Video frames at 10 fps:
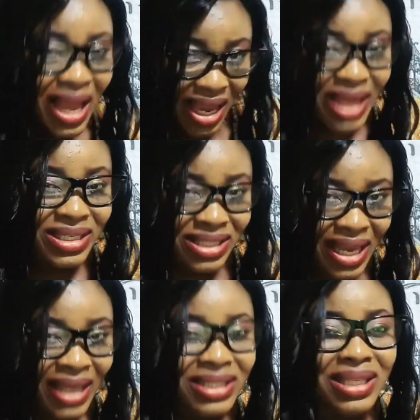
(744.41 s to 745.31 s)

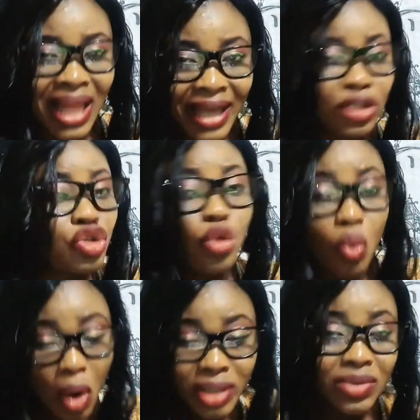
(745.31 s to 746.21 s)
extent like to
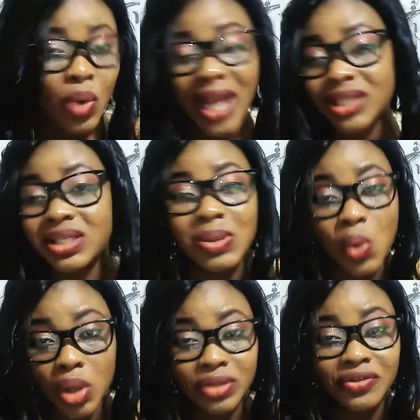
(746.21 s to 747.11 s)
what YT
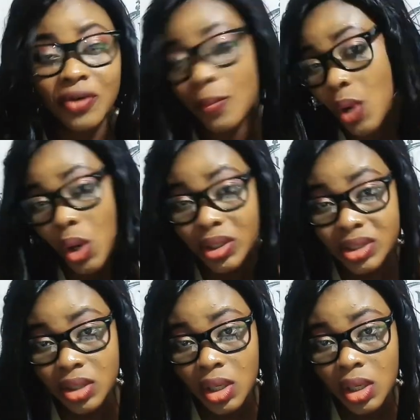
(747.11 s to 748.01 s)
want from us?